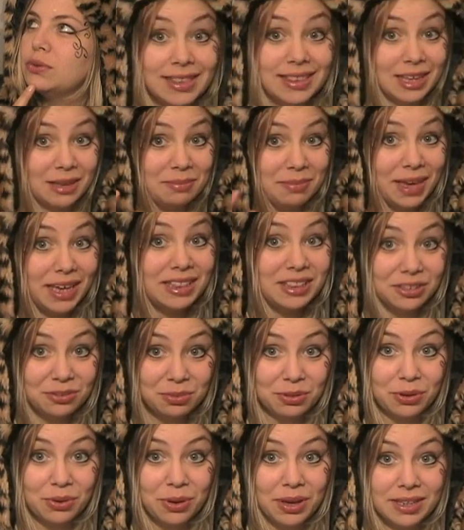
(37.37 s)
They made this
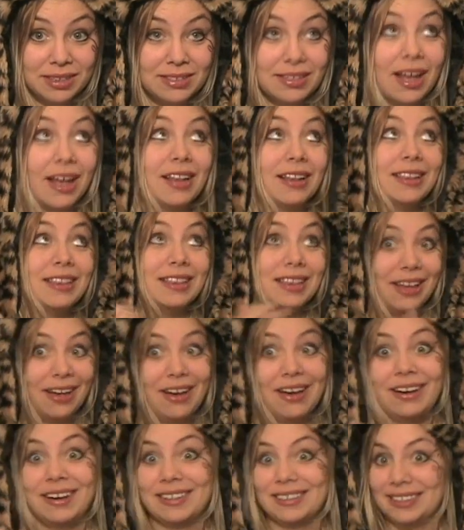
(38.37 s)
request a
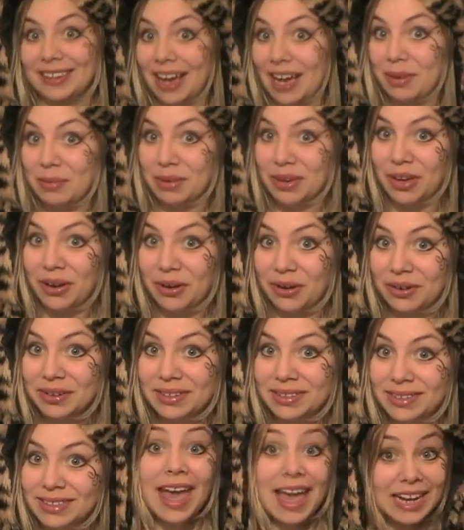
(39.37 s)
long time ago.
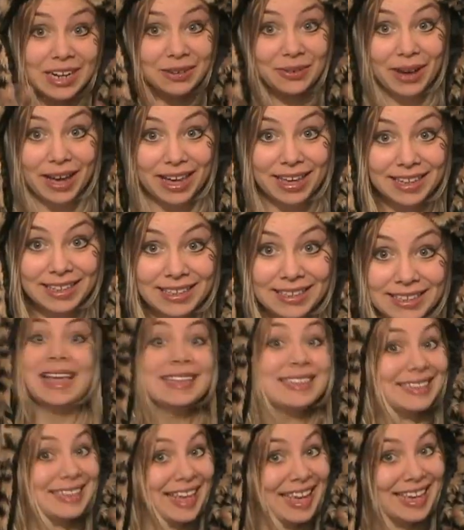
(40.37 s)
Anyway,
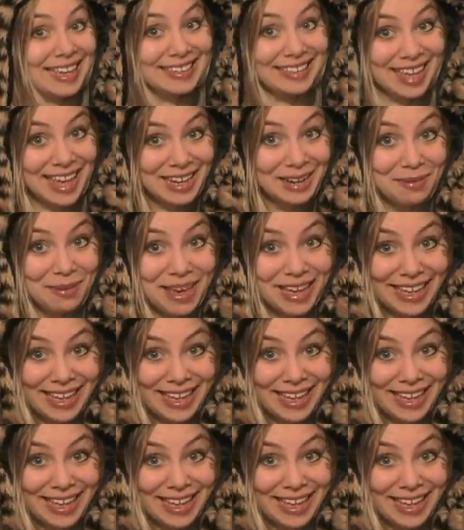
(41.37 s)
today's anime